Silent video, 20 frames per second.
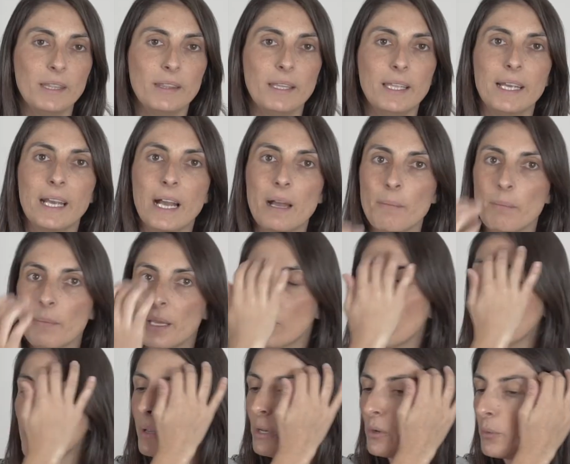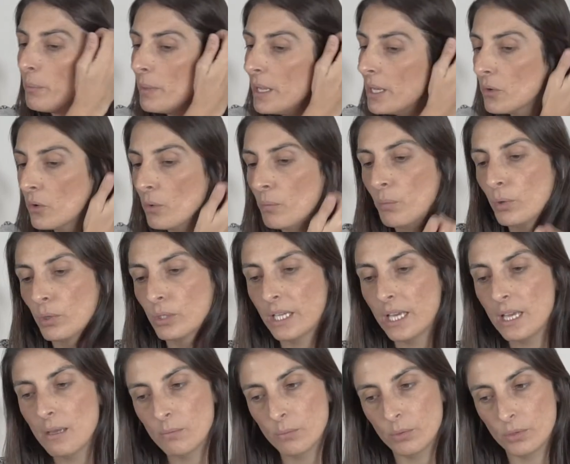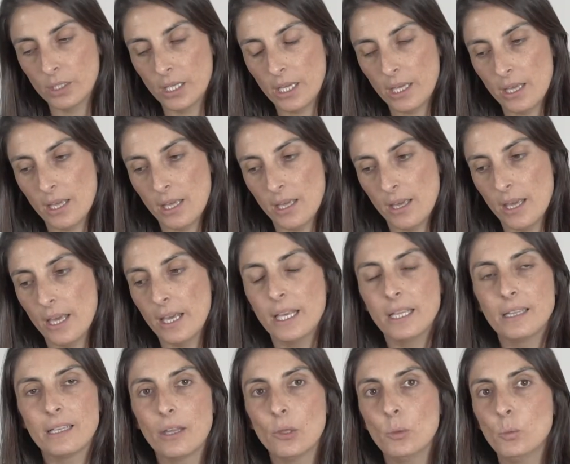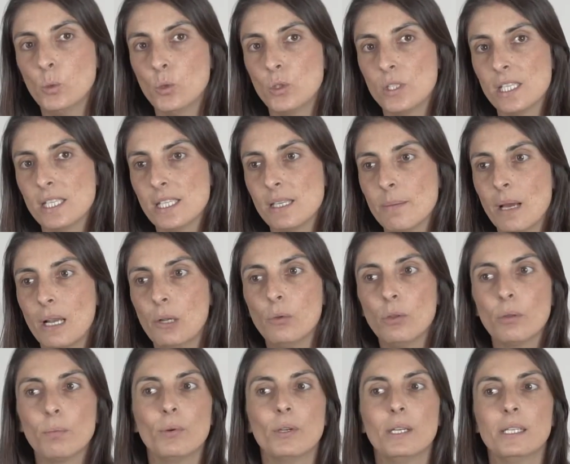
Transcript: modify it because there isn't much light reaching the camera.